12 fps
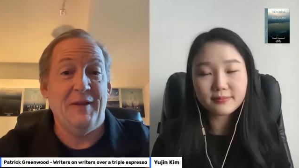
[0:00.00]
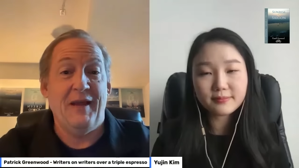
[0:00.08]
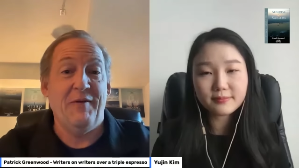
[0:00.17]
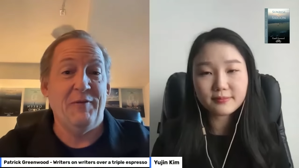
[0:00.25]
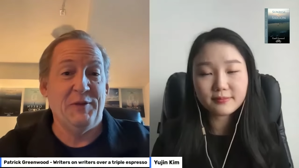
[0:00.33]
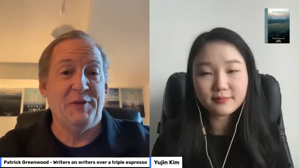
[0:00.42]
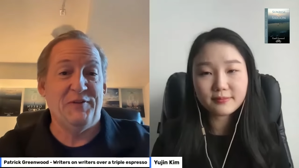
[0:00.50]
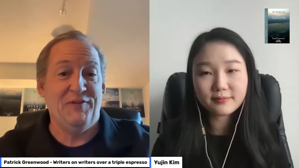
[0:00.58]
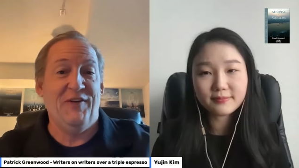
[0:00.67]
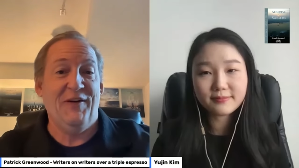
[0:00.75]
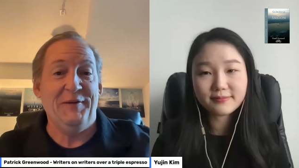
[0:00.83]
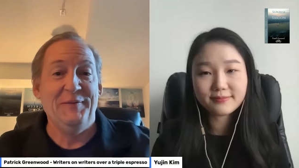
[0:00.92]
Speaker 1: to have a little
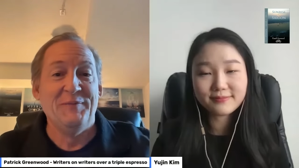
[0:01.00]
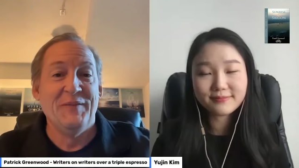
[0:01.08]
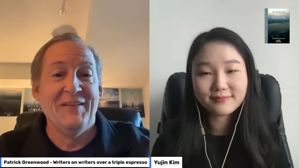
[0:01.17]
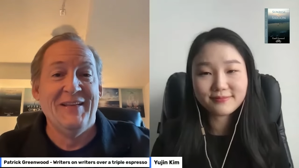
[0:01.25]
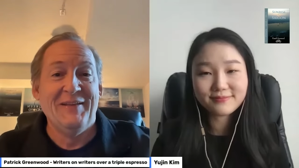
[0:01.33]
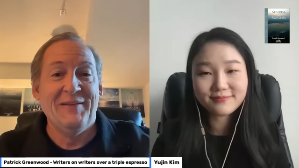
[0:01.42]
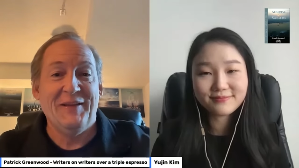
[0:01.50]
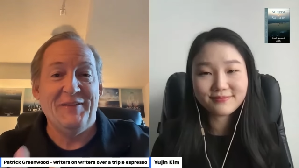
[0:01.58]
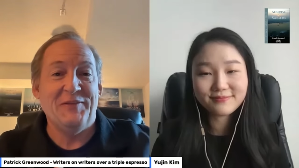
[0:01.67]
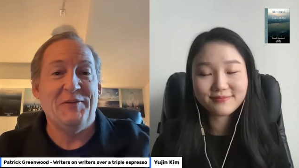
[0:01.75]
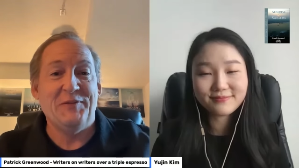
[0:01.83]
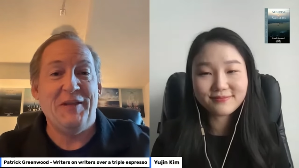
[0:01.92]
fun,
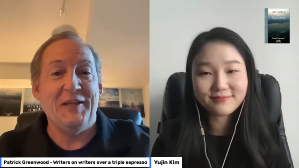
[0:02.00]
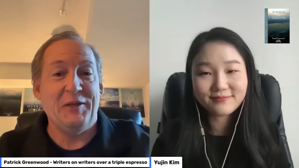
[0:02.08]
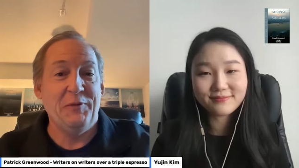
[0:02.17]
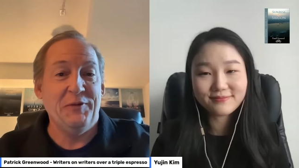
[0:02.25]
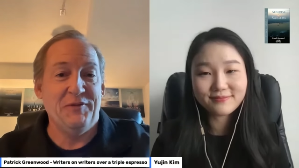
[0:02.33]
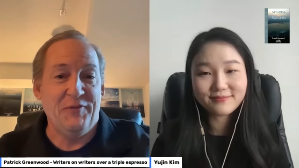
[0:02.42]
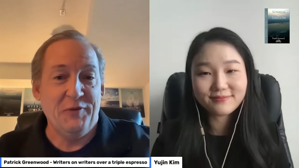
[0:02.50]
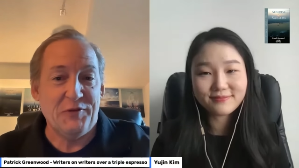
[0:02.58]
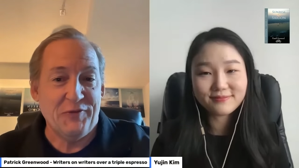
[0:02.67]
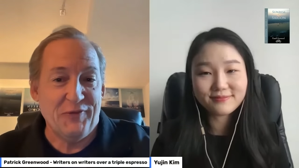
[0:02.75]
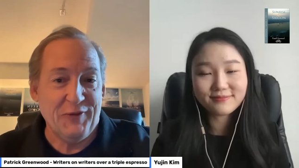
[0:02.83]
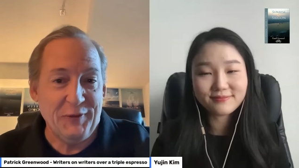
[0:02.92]
let's just take you in the
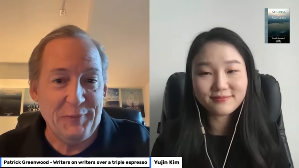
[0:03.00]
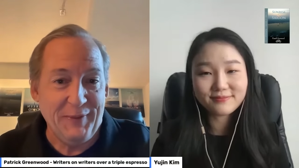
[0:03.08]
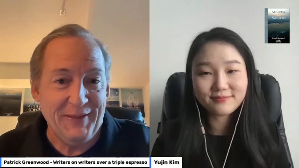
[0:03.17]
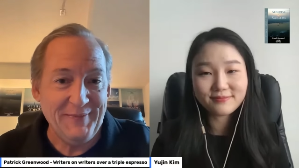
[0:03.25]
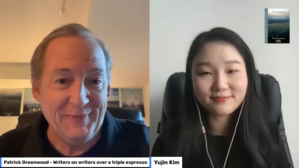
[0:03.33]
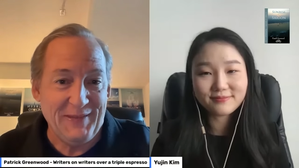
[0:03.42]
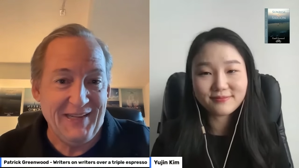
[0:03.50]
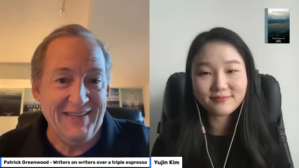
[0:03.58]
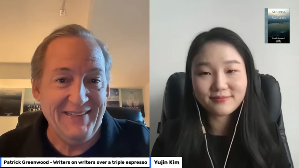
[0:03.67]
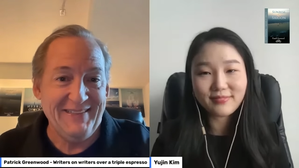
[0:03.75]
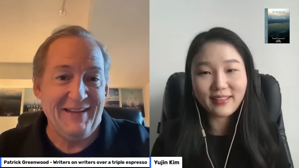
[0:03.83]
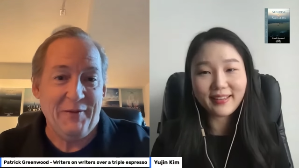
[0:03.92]
future for a little bit.
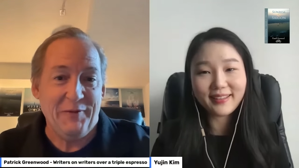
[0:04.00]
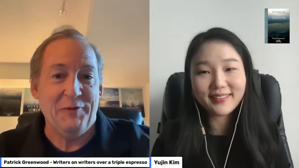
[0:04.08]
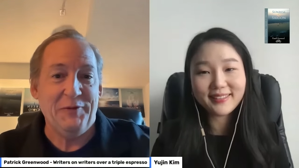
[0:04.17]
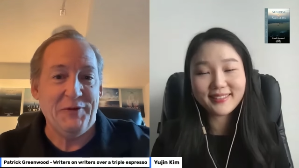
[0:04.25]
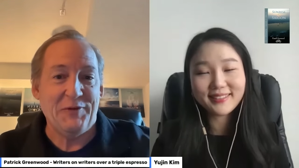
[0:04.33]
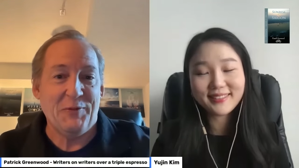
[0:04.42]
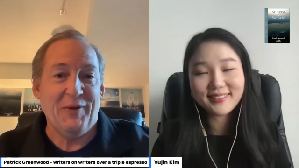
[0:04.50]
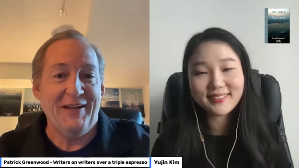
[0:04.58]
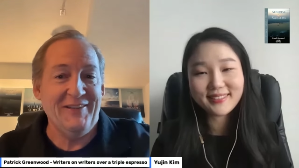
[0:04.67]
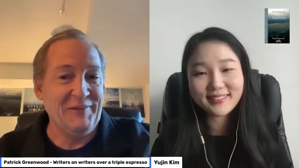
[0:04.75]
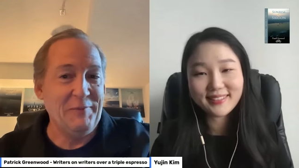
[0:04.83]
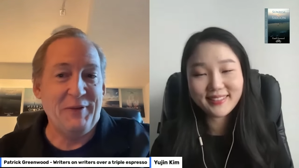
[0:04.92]
Okay. Now yeah. you're in your
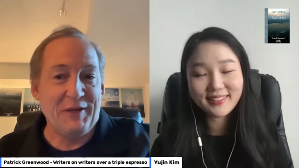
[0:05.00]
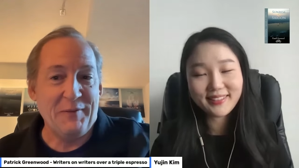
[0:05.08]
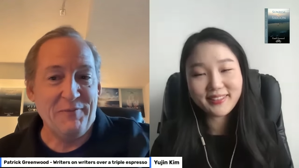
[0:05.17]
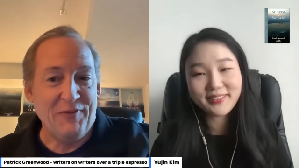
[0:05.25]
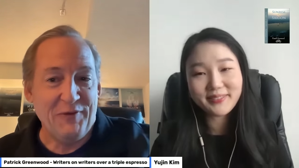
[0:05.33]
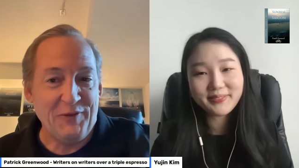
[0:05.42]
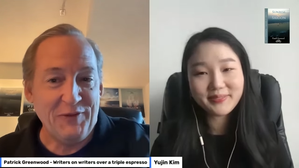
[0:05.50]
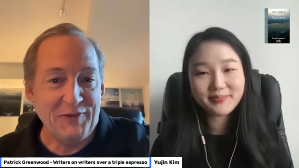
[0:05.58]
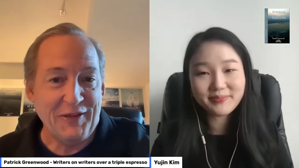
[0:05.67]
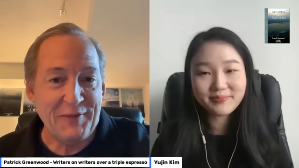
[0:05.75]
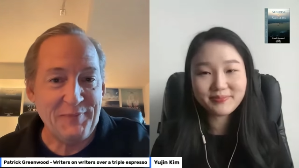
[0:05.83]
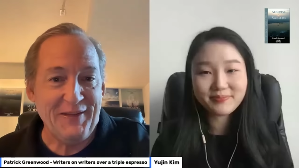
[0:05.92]
20s, you become 50s
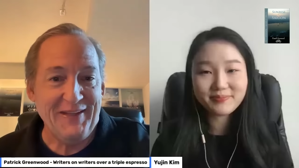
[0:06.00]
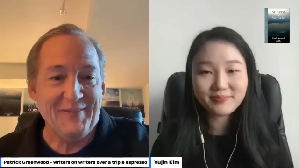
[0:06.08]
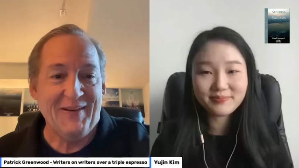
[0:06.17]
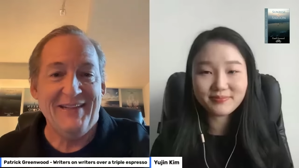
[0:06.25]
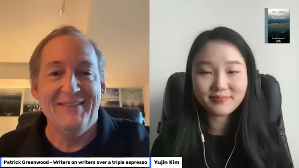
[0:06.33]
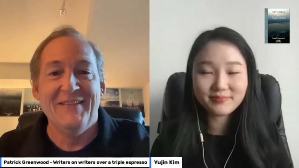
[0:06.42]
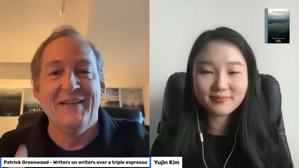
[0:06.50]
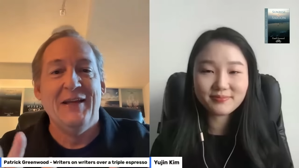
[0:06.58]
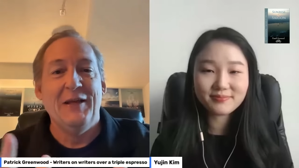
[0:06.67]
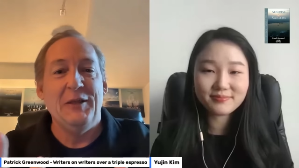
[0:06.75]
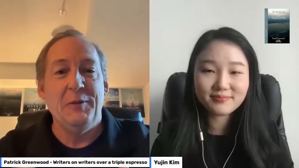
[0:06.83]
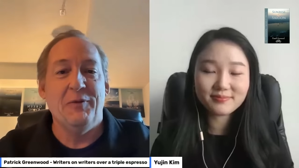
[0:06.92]
like me, right?
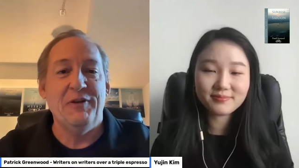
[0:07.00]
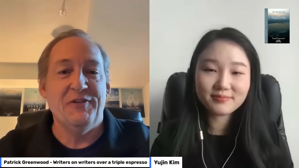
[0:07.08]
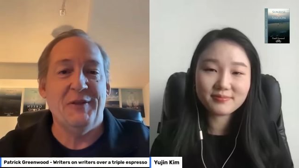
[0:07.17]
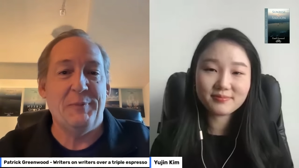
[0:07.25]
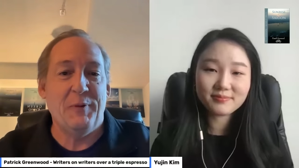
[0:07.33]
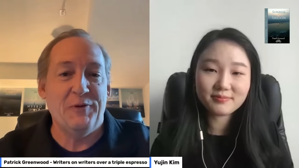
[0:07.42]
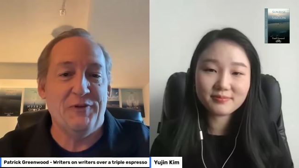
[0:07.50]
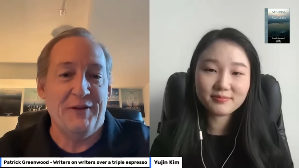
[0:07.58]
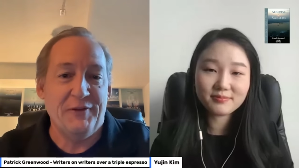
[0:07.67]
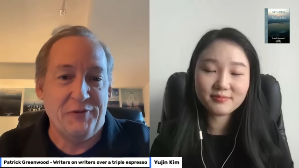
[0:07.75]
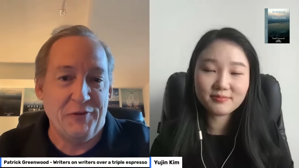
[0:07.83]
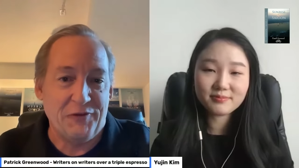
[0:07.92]
You recently posted
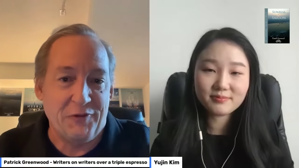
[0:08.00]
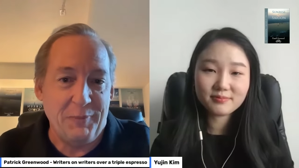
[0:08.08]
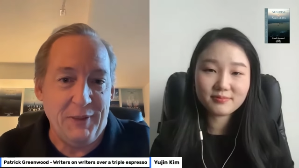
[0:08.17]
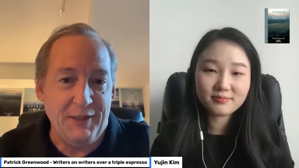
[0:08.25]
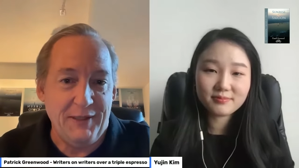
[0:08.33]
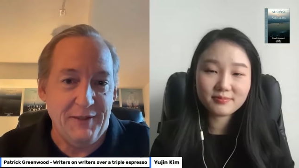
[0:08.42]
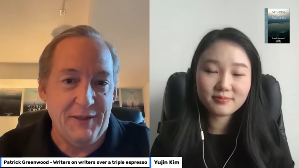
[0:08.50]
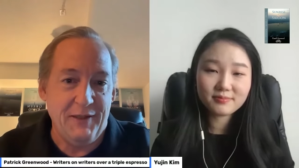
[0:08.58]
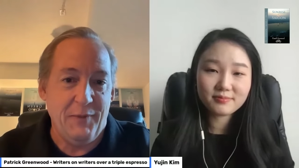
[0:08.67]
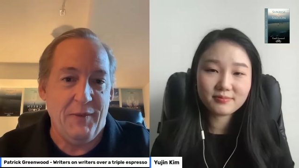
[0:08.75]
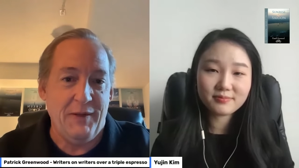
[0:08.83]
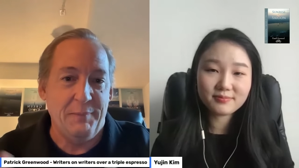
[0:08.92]
on social media that
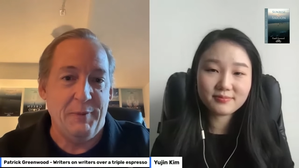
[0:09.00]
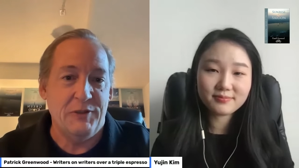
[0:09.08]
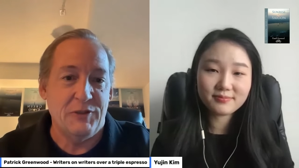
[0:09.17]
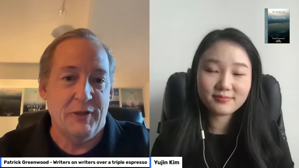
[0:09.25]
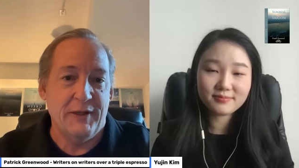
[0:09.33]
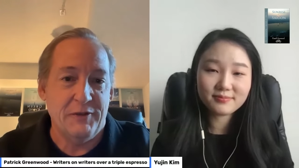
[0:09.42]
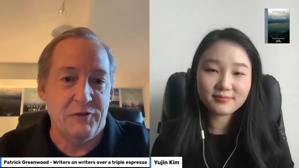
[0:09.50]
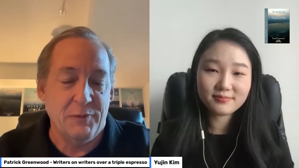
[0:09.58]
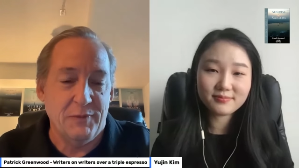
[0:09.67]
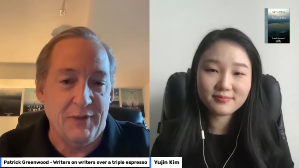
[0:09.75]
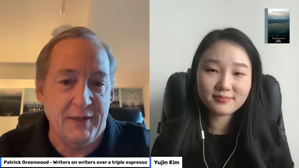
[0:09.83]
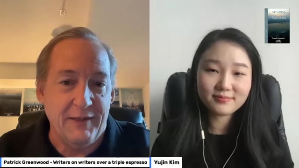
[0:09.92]
you had a picture. I guess
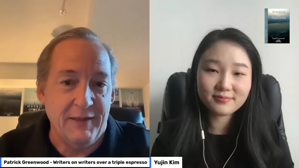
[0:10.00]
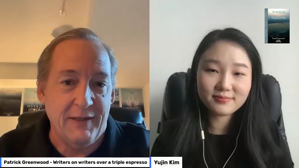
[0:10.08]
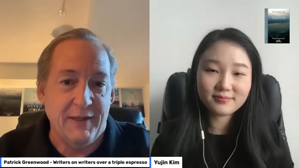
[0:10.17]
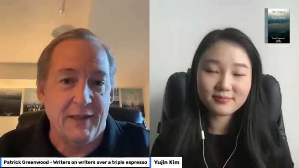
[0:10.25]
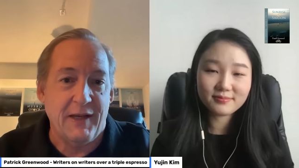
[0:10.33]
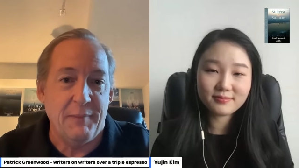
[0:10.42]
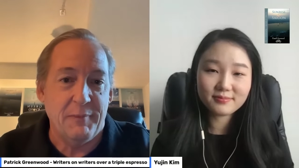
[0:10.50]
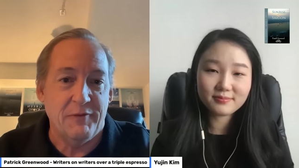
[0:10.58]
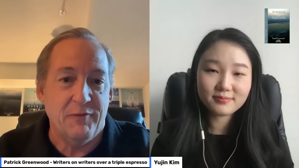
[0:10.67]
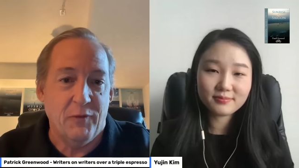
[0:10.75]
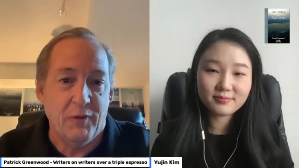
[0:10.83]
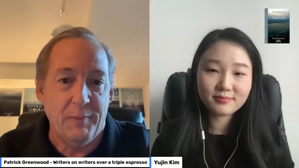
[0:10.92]
you attended an
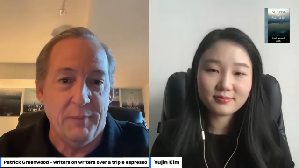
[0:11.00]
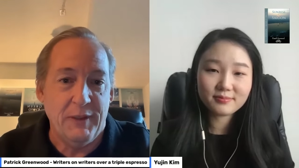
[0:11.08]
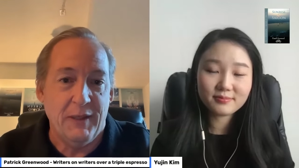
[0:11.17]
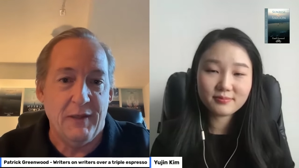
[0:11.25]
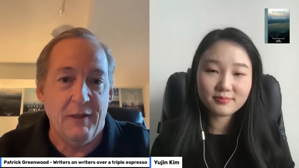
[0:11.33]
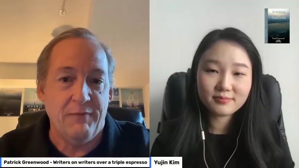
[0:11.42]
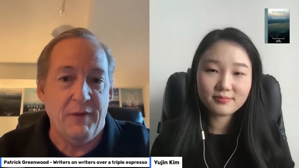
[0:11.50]
economic forum and you had a